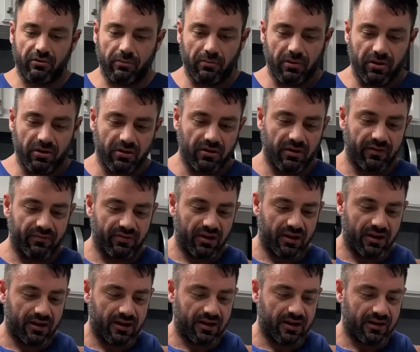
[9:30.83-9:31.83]
meal of the
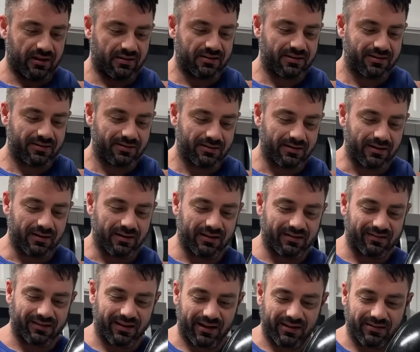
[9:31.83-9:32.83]
night, and
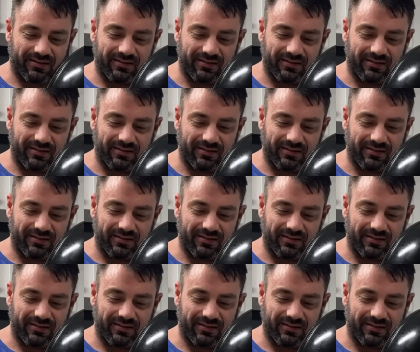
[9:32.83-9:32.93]
it's like